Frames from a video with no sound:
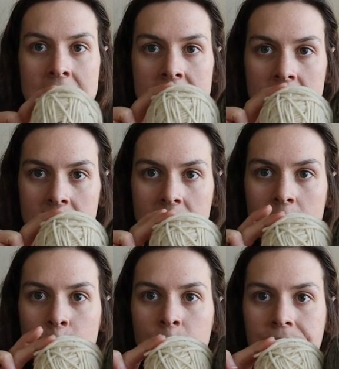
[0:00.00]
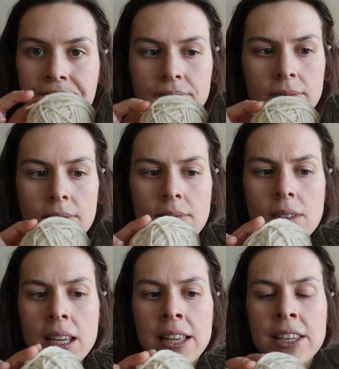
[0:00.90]
these two,
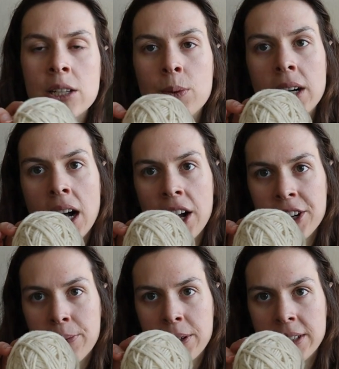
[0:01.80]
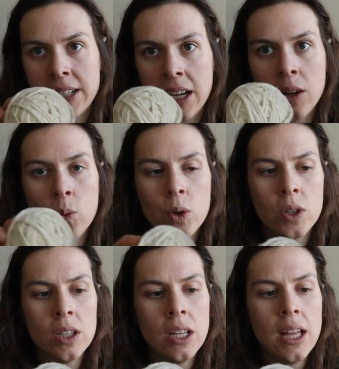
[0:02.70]
and these were 100%
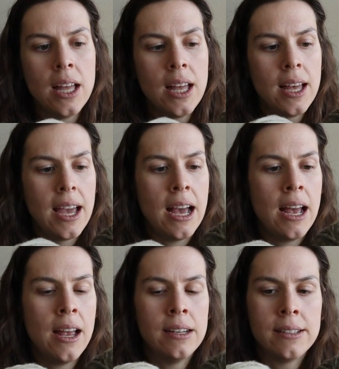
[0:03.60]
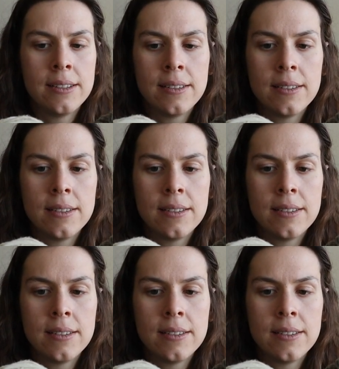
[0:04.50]
wool, and